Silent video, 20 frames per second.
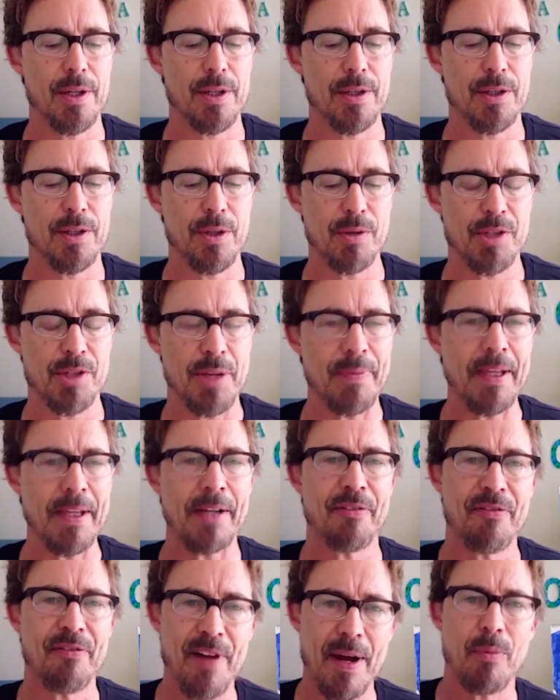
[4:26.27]
there was something
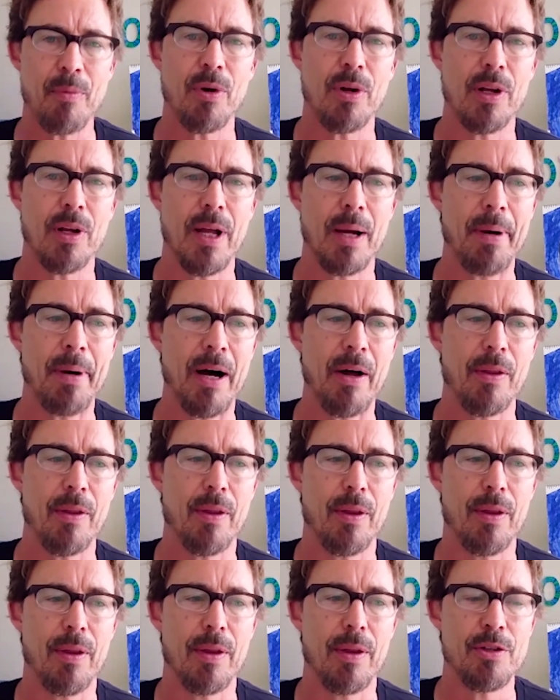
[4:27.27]
ephemeral about
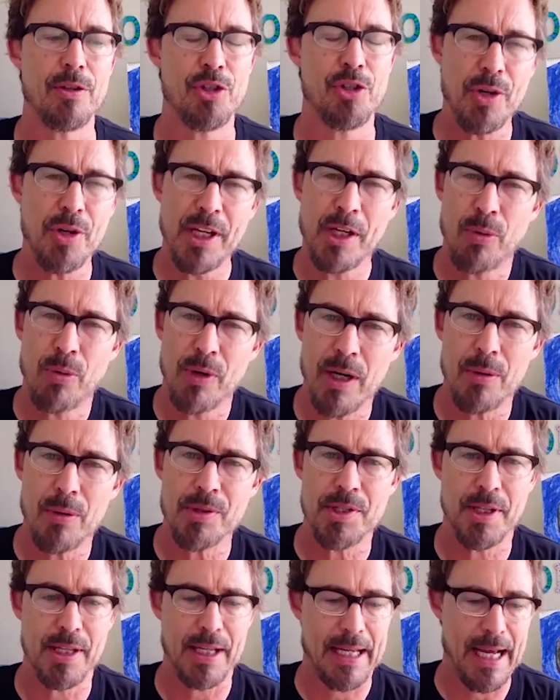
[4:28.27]
Judy Greer was
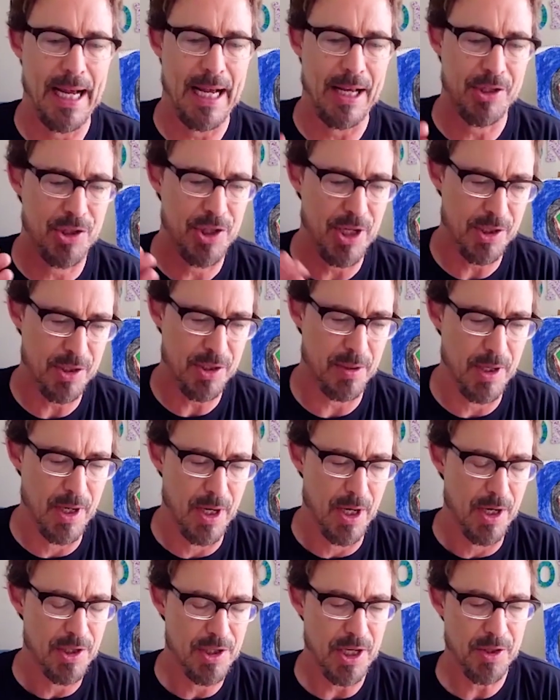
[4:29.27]
in the cast, Jason
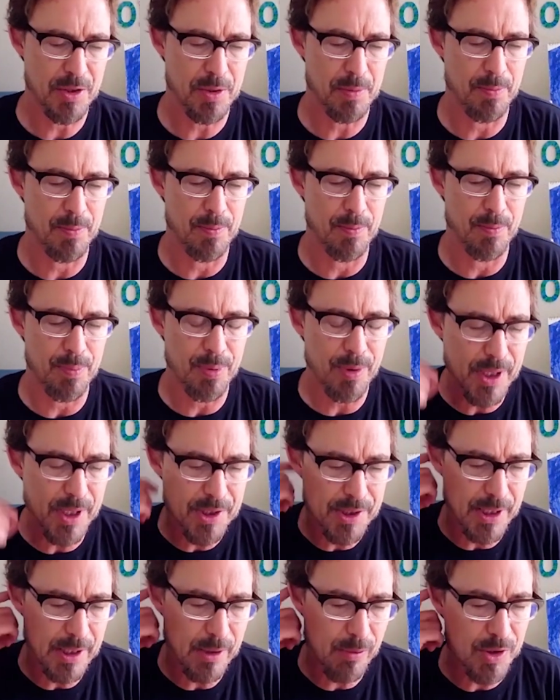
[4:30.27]
Jason.
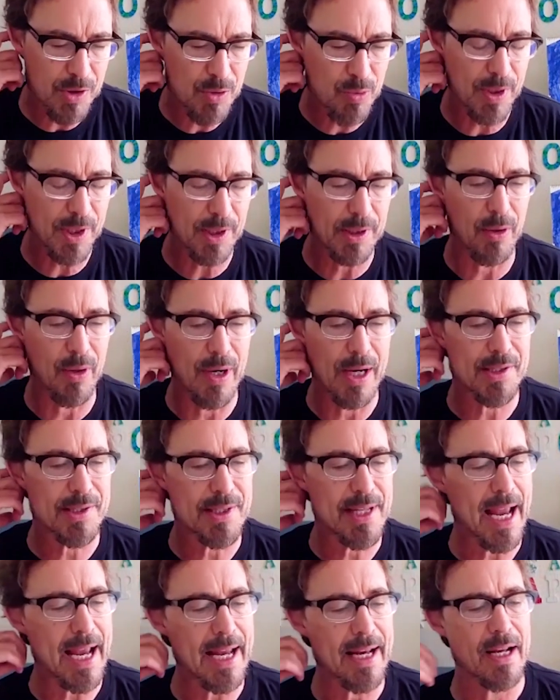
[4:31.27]
Priestley, Chris Weald, Lorenz
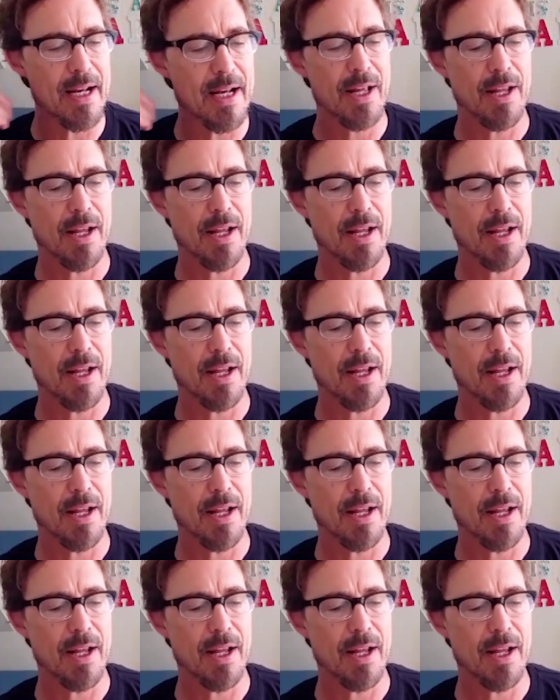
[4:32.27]
Tate.